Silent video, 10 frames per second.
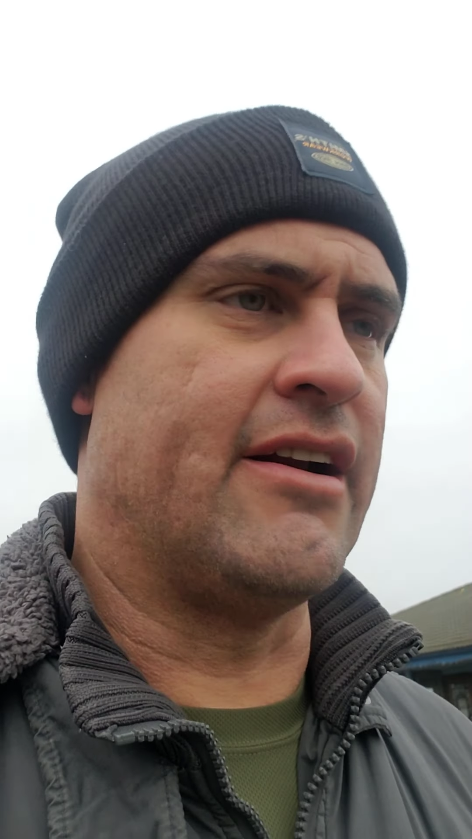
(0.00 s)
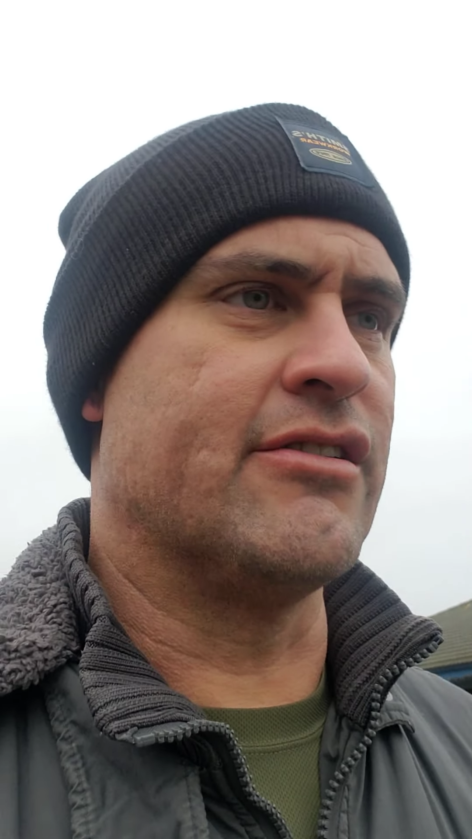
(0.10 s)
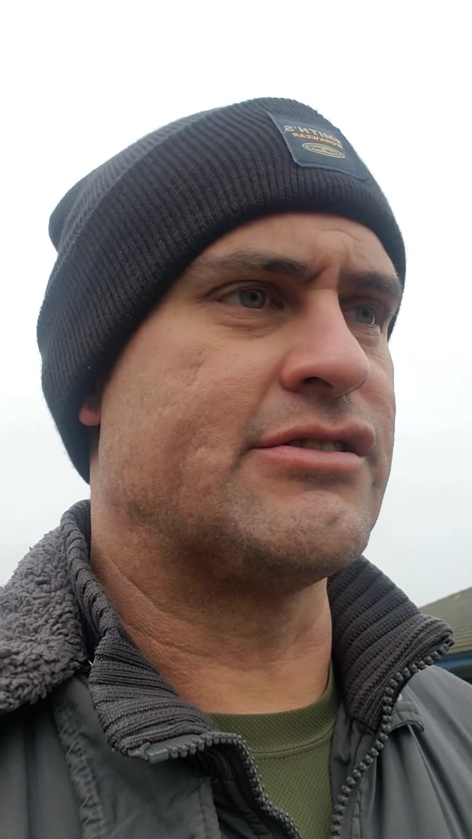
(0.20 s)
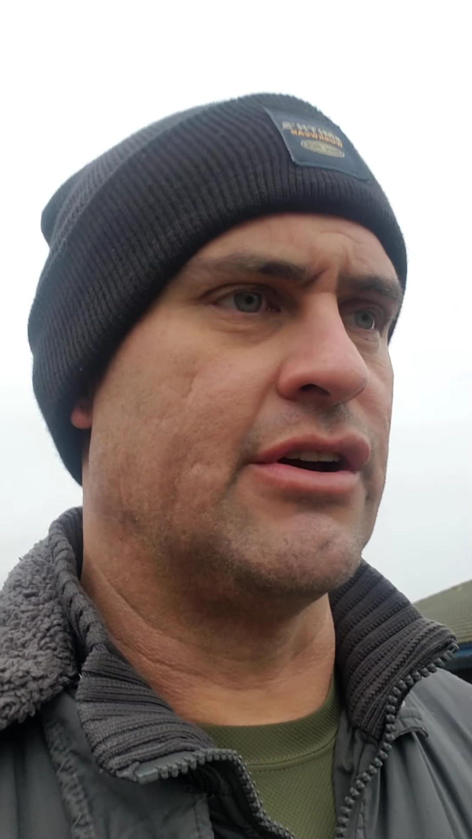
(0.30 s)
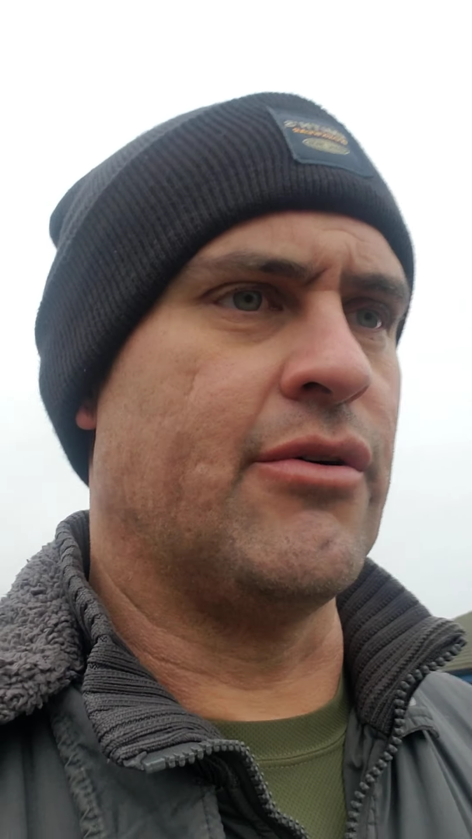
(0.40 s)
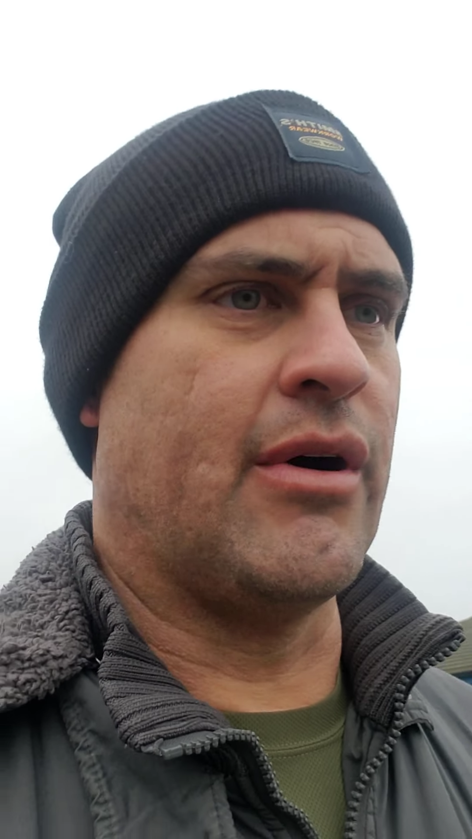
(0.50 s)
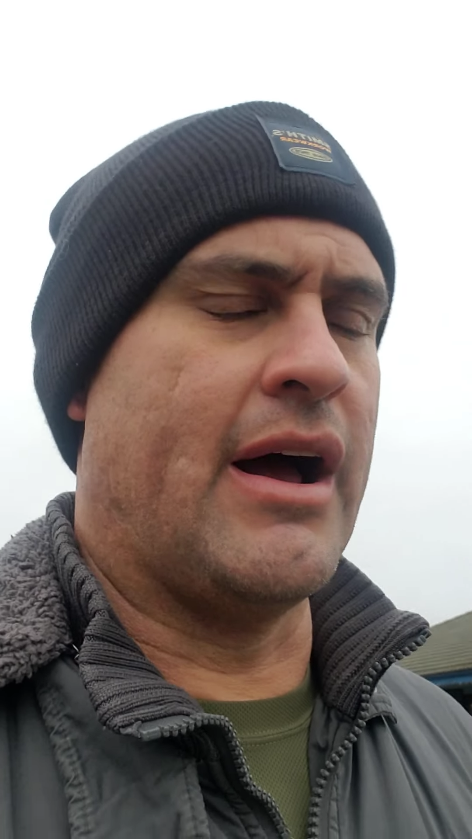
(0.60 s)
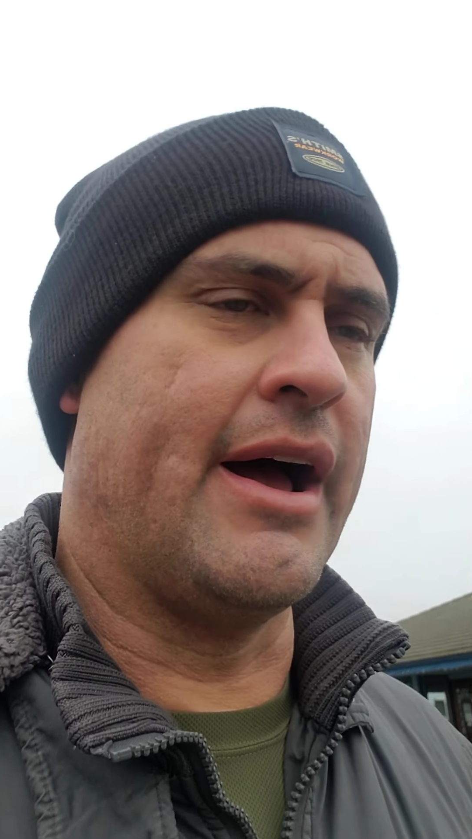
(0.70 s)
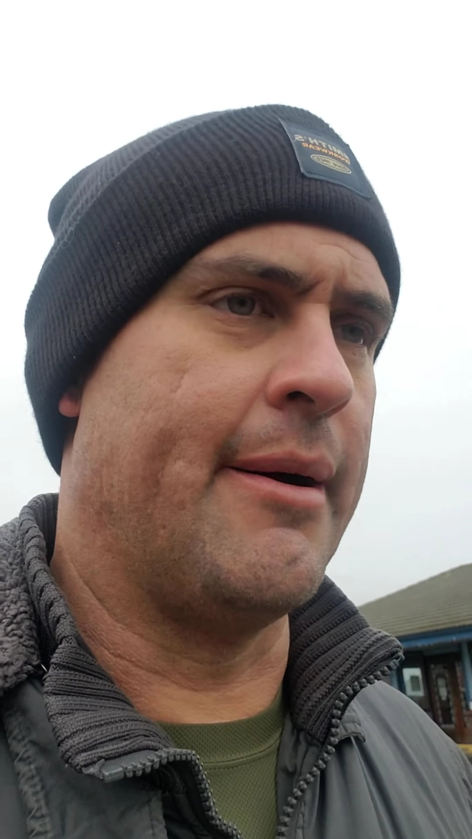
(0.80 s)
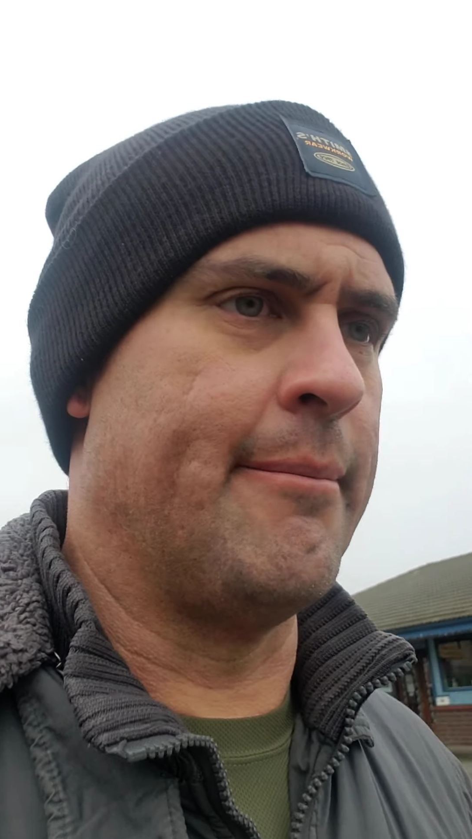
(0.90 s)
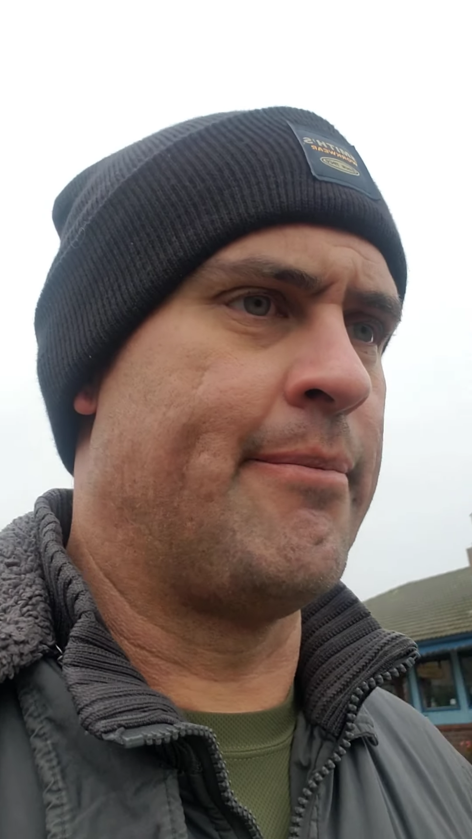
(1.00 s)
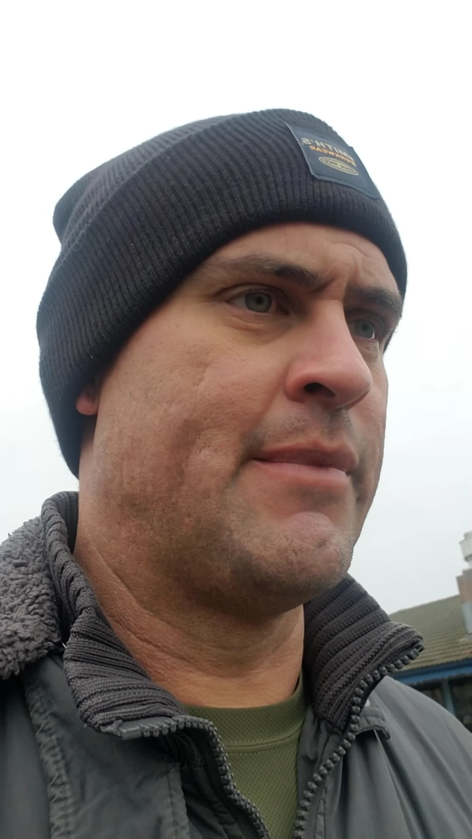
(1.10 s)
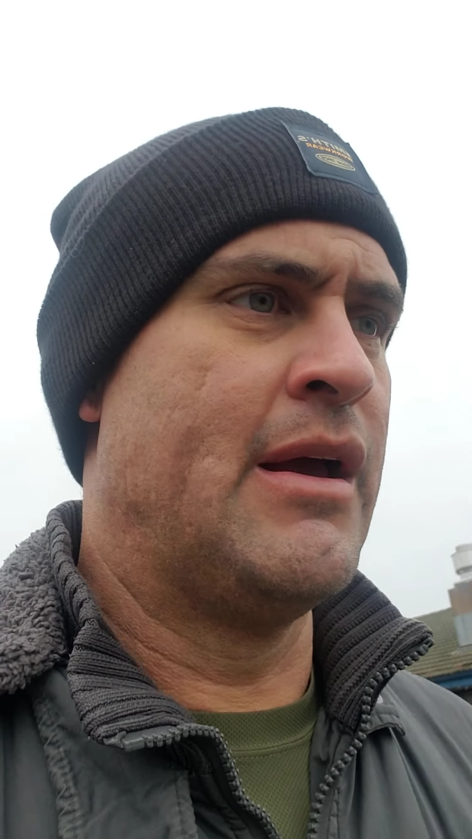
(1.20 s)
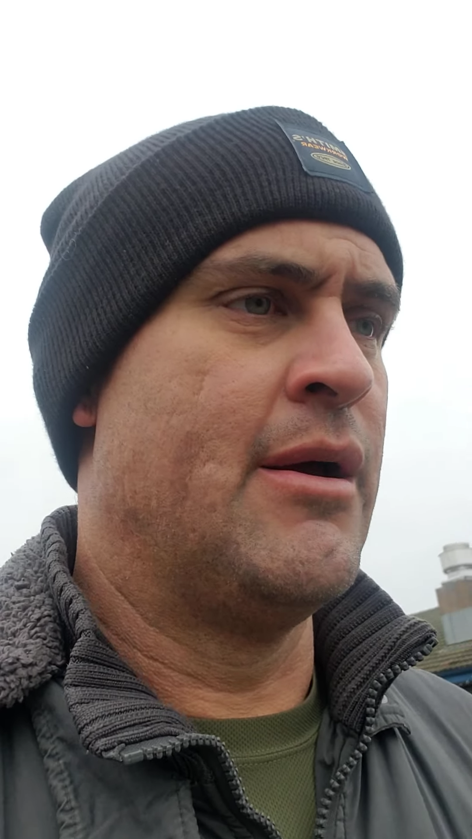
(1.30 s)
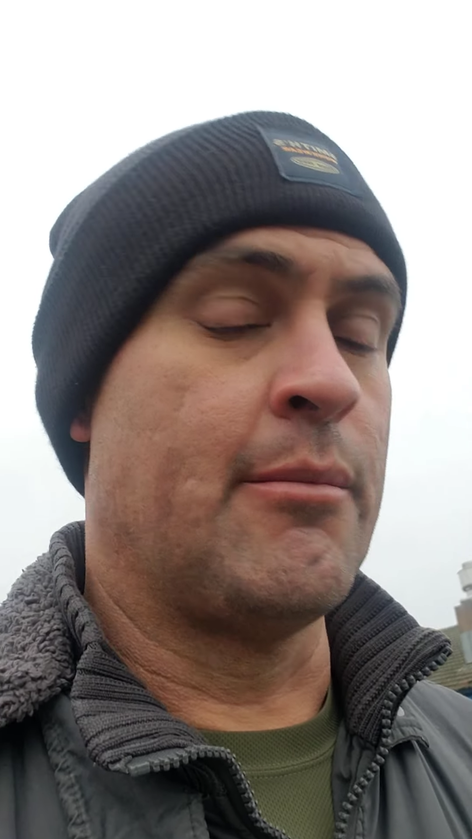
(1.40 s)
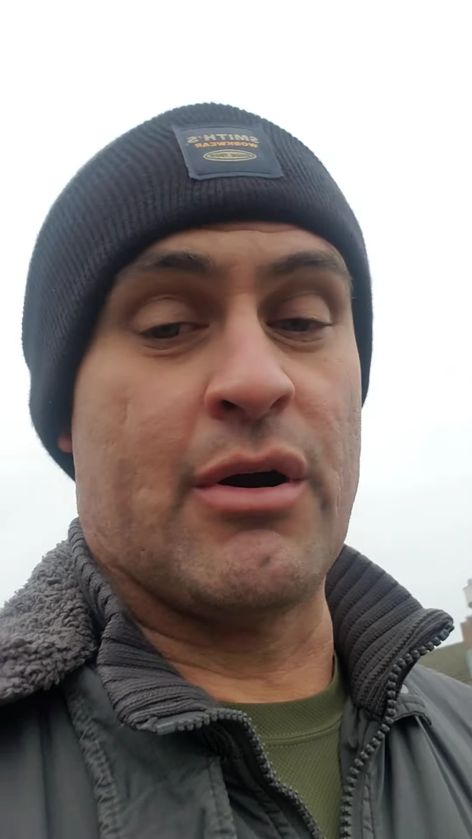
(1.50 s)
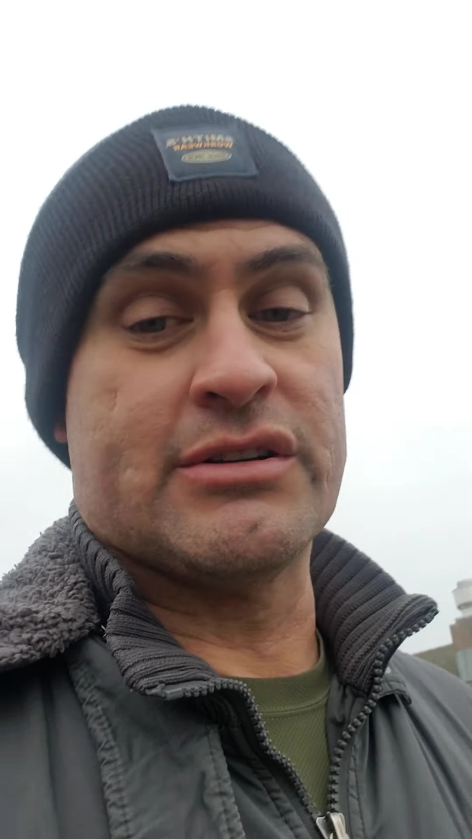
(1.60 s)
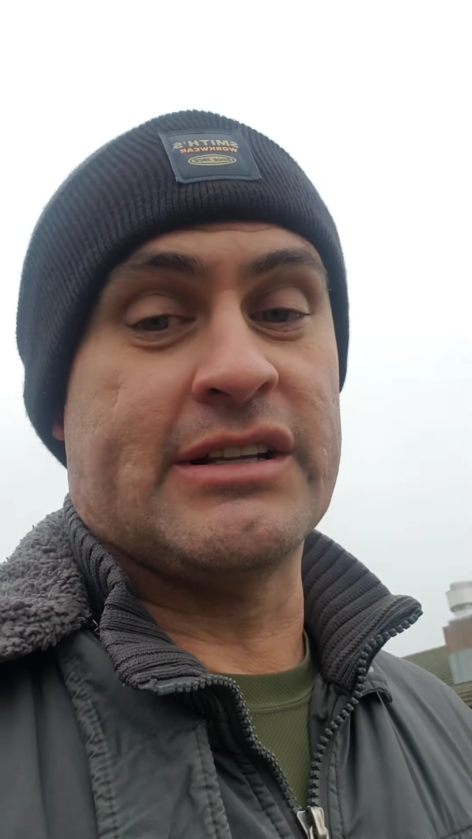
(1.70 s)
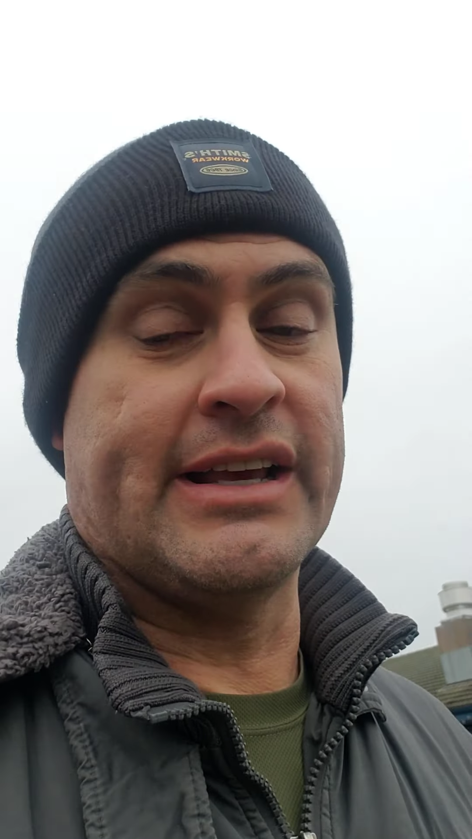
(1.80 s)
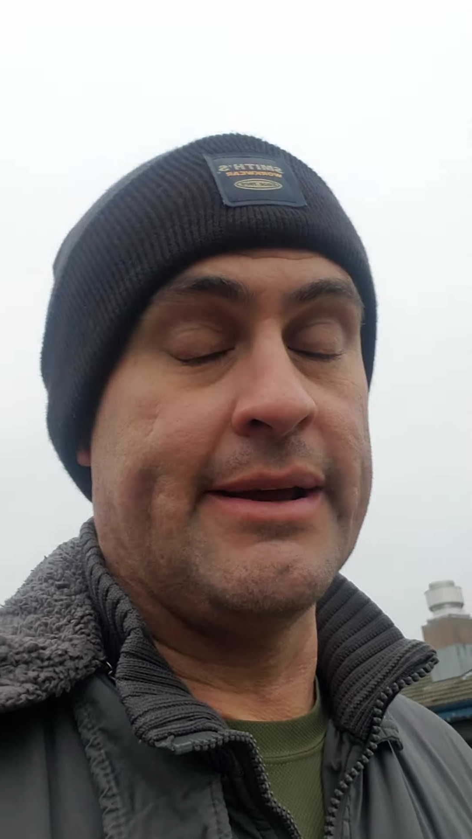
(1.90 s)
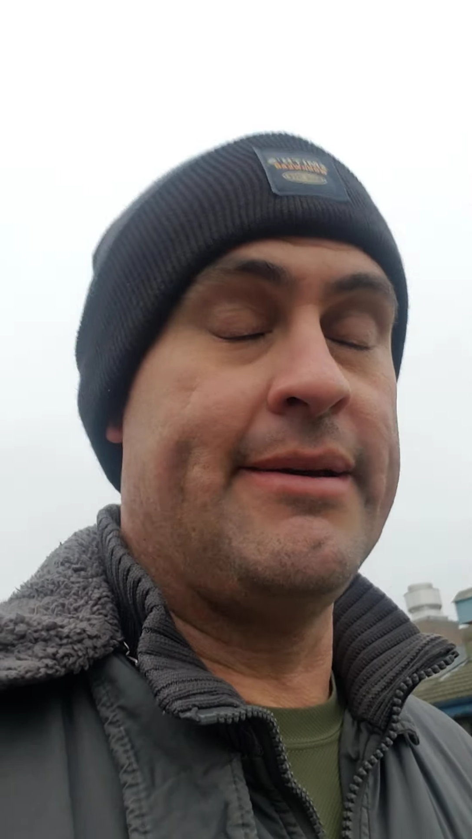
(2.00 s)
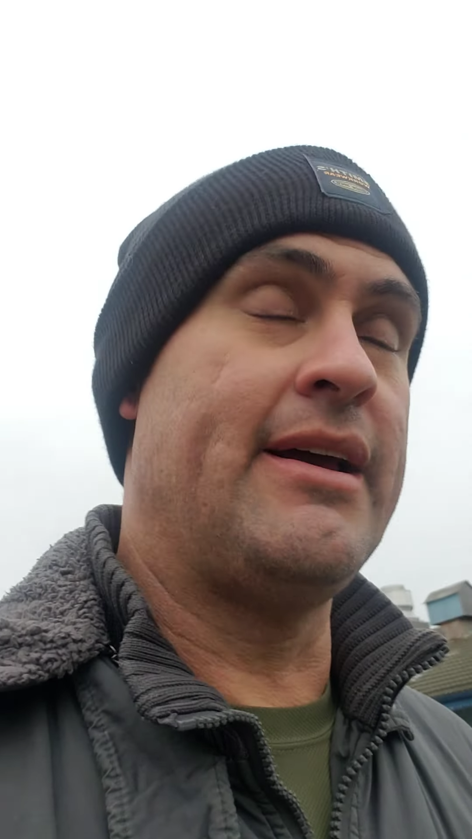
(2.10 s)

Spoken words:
also personally,